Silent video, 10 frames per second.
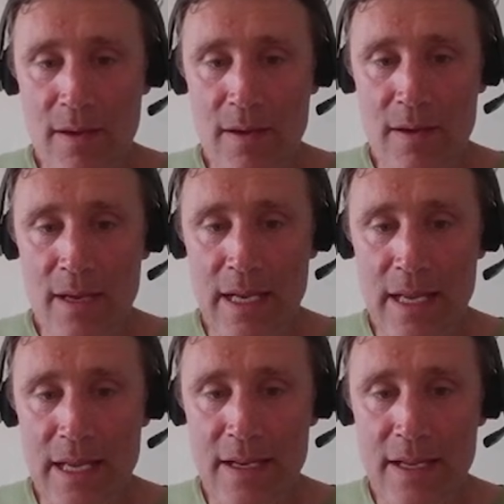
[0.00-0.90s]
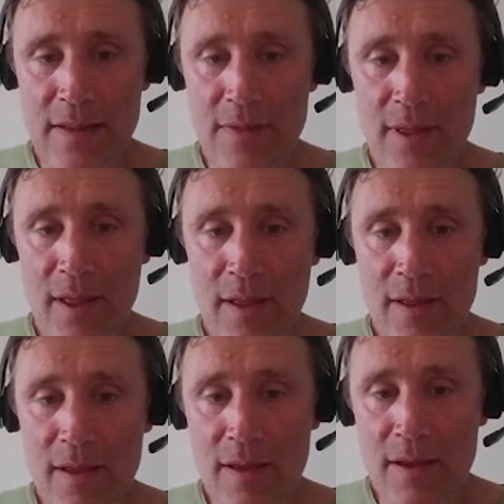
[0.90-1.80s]
and in the
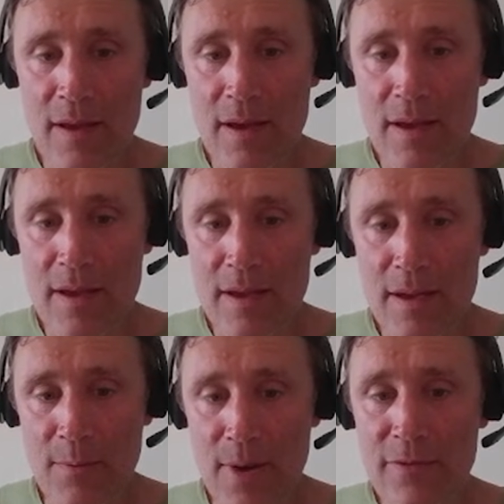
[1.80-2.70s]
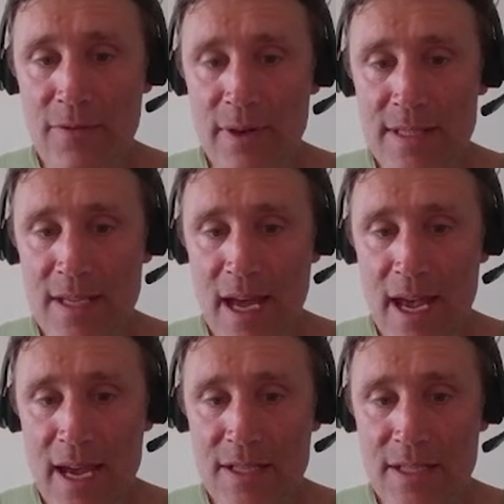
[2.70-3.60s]
reference I
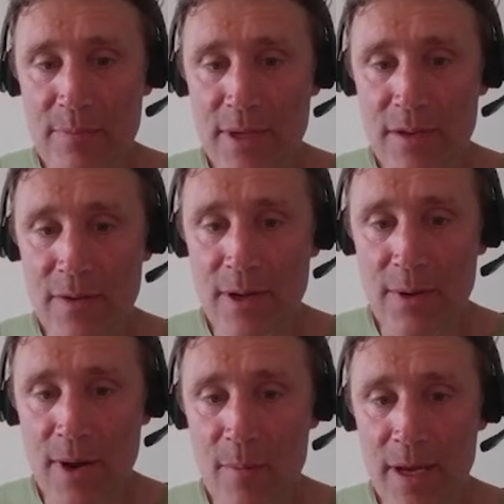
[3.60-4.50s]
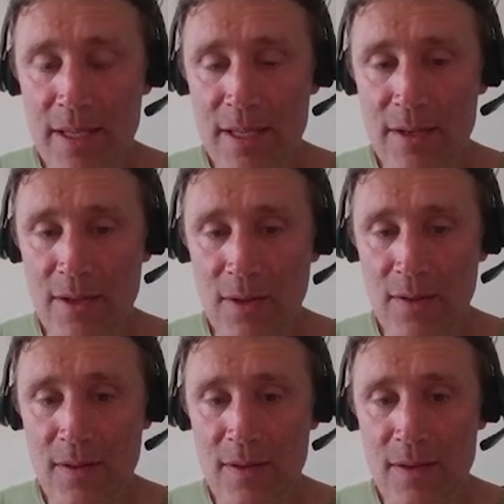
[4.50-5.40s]
actually pivoted around my heel,
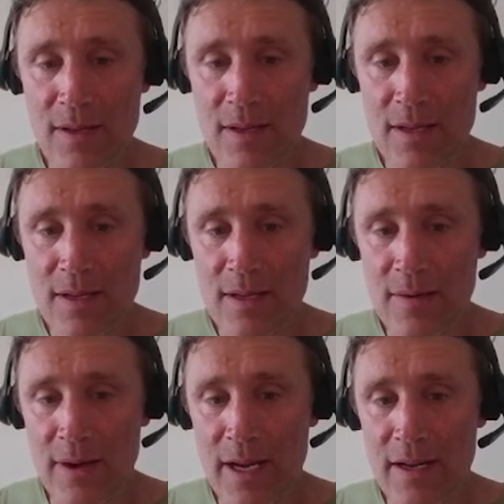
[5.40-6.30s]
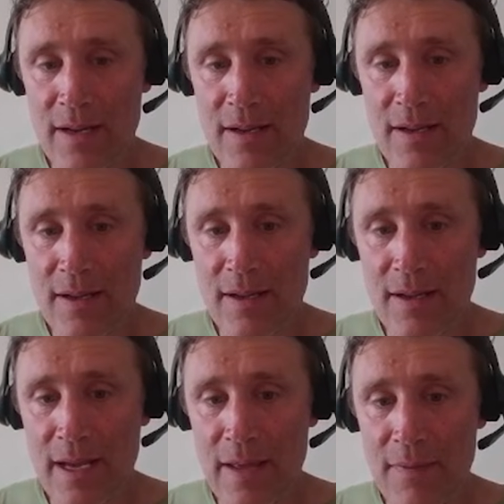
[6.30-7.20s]
right?
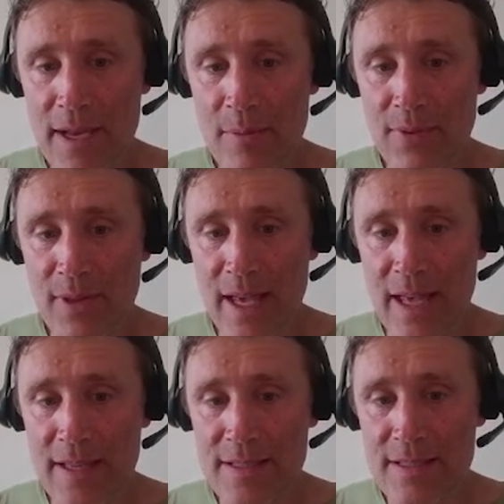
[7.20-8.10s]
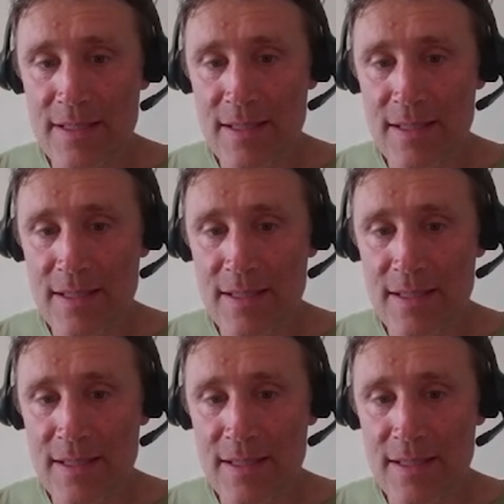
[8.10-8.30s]
And then it plants